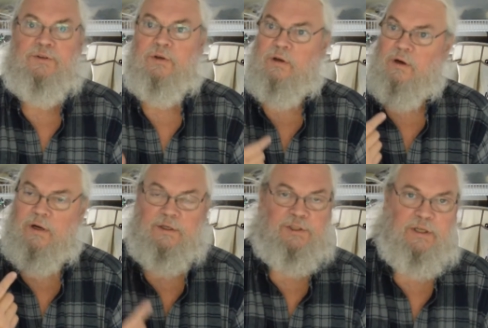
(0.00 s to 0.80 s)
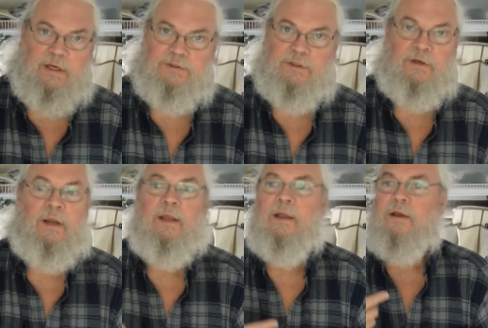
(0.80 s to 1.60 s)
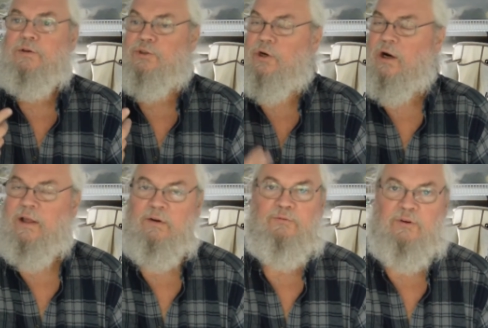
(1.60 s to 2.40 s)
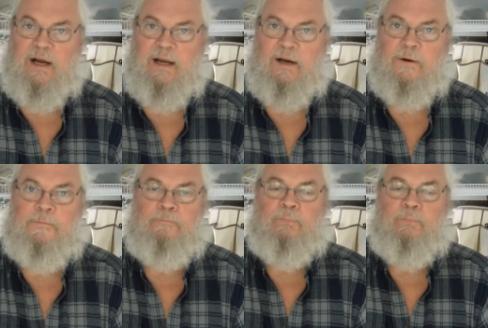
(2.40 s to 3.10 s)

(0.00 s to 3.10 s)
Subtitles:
securing shelter, starting a fire.